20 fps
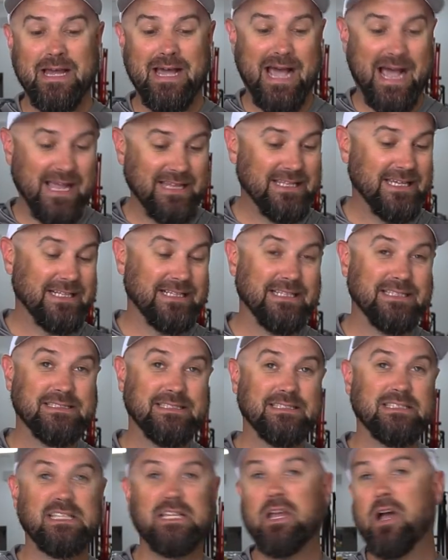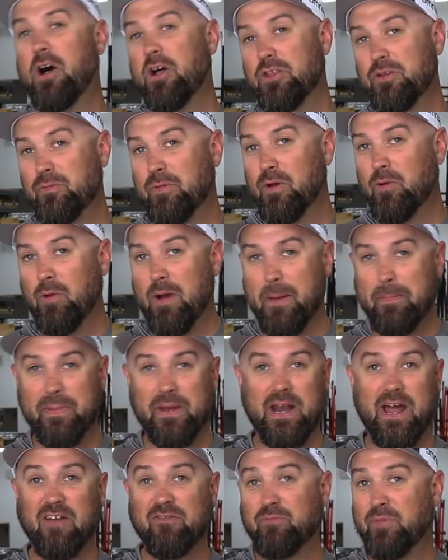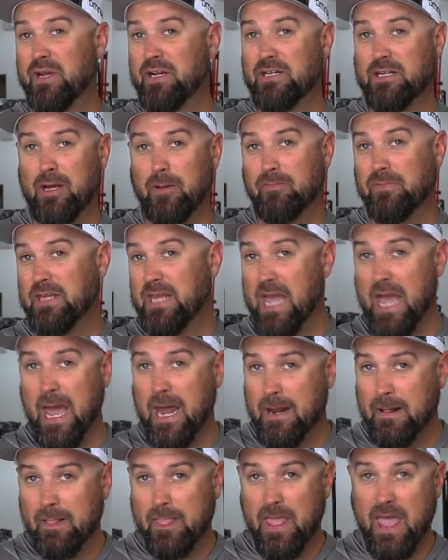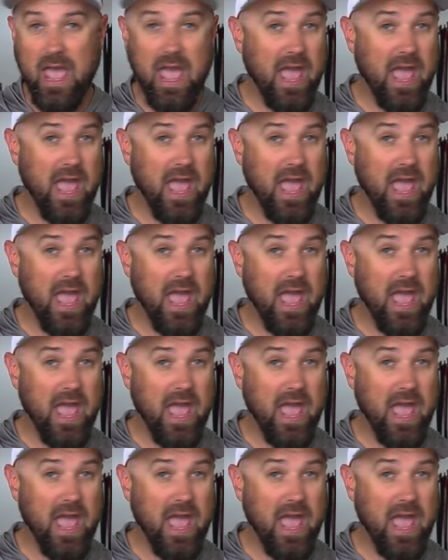I think this is the ultimate weapon I've picked up yet,